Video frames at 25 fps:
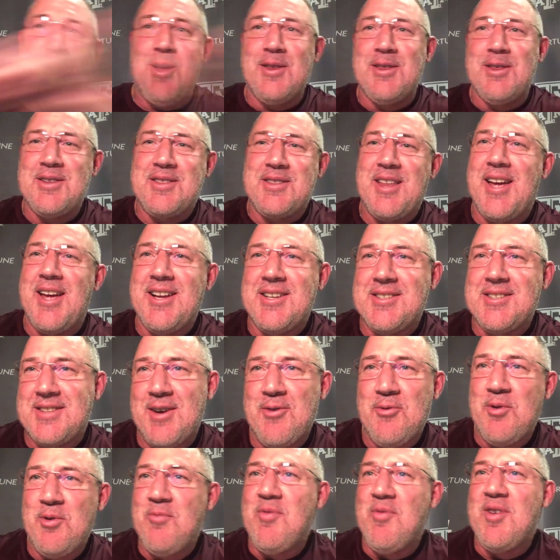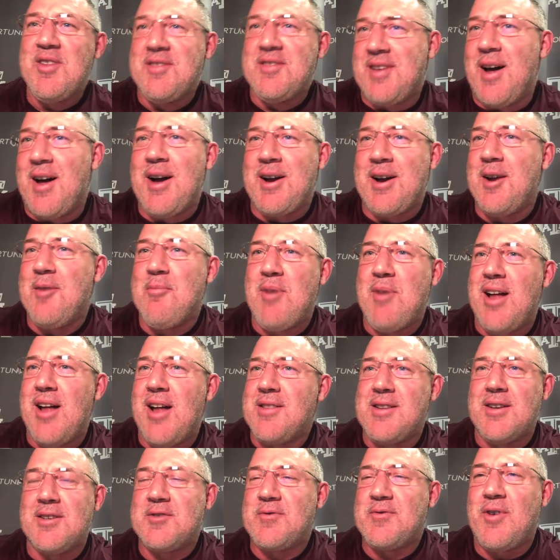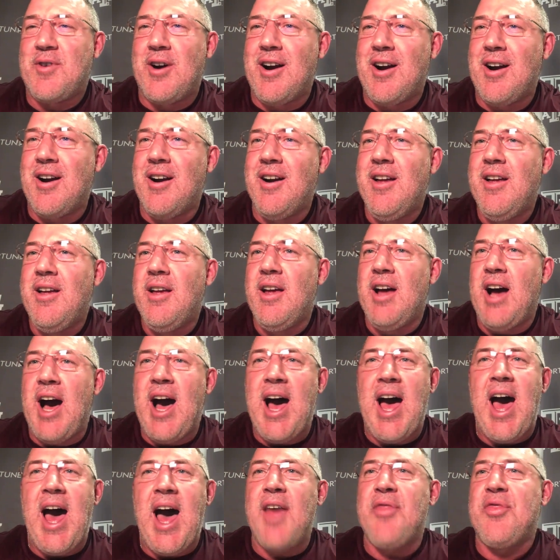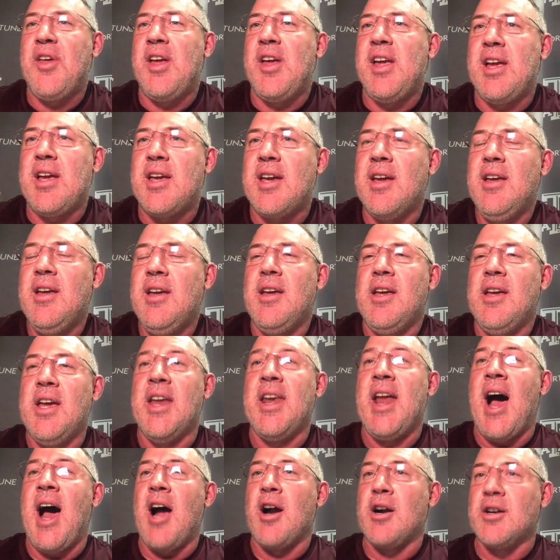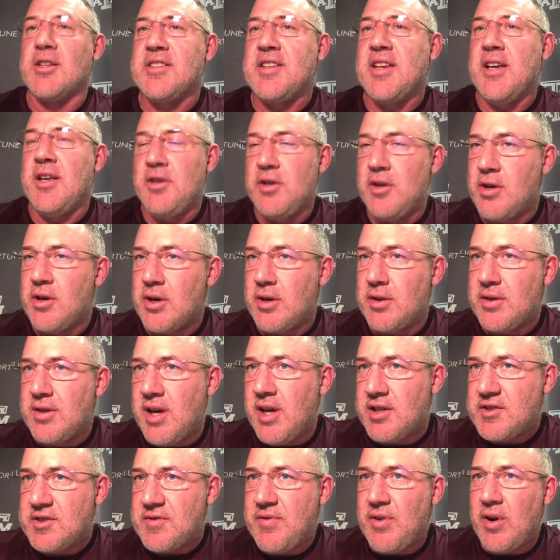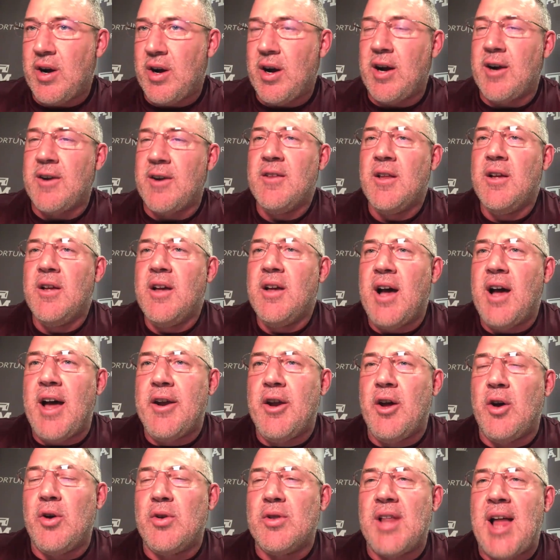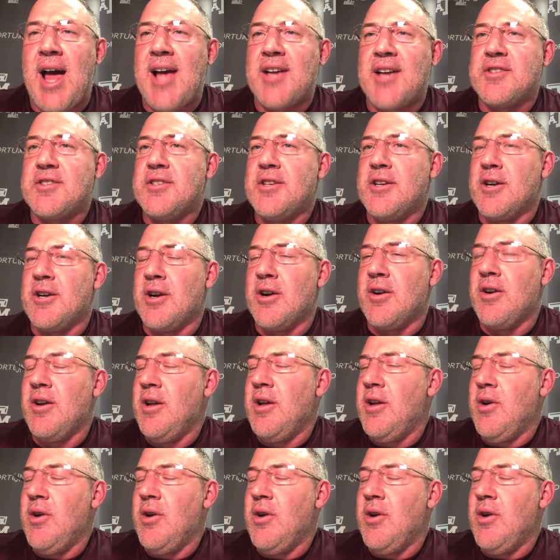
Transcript: all the things that we've been talking about thus far. I think in our tenure thus far, I know last year